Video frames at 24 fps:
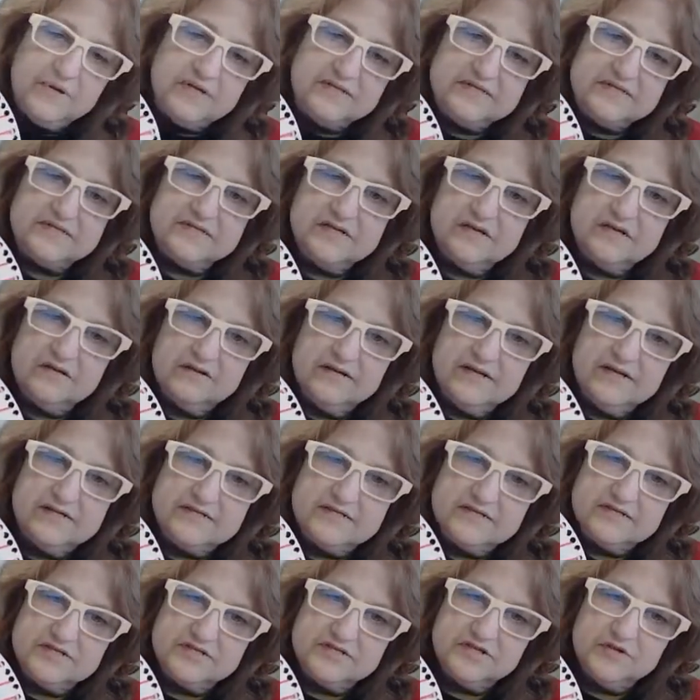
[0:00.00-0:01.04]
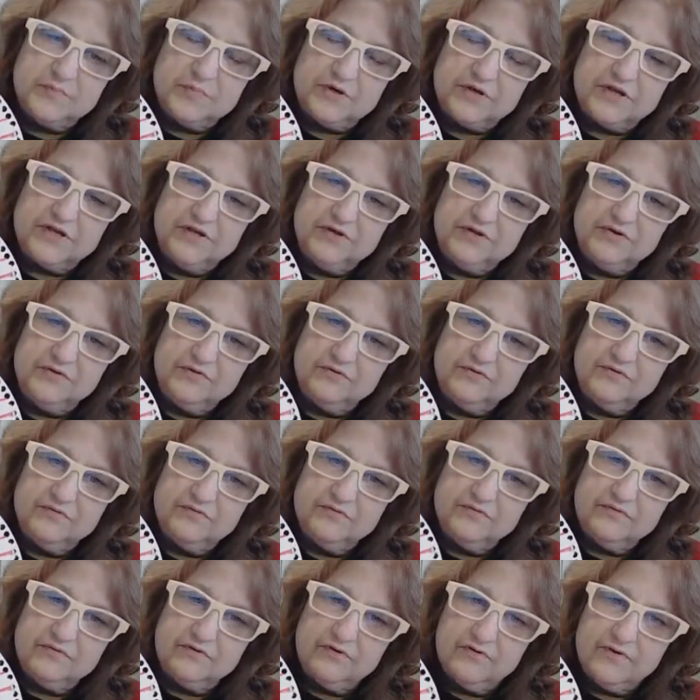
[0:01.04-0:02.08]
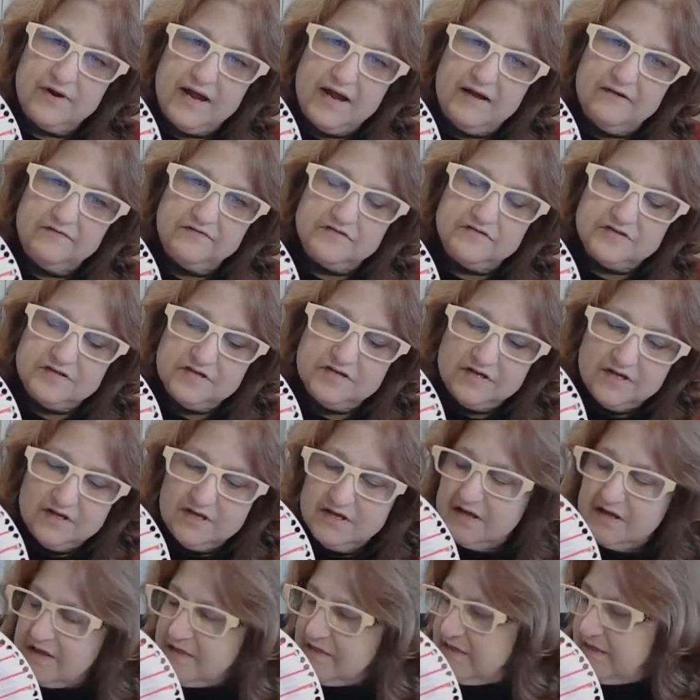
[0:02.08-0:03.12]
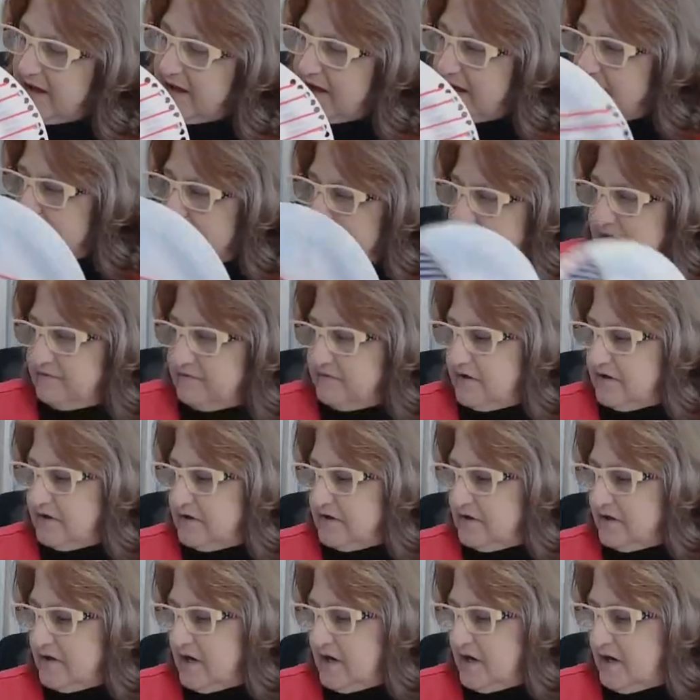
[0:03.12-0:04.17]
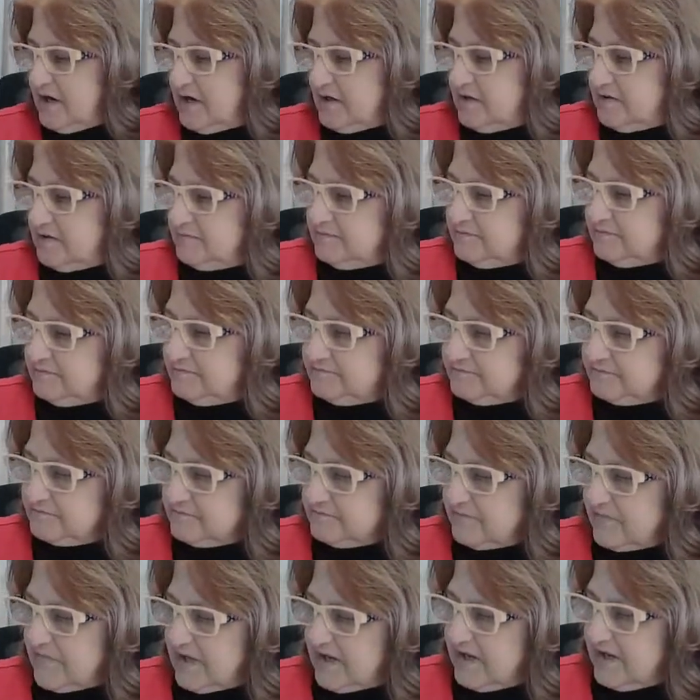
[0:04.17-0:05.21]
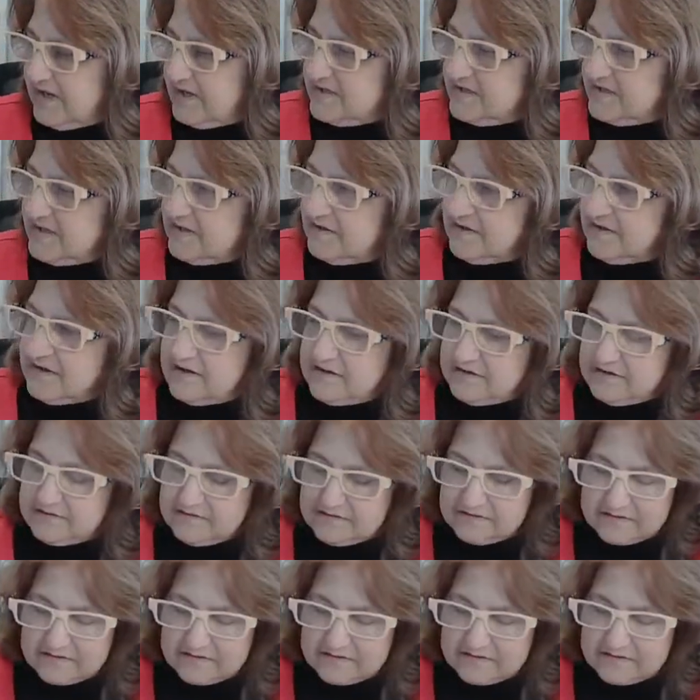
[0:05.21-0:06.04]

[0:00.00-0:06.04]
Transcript: but still, it's a super cute craft that even the kids at the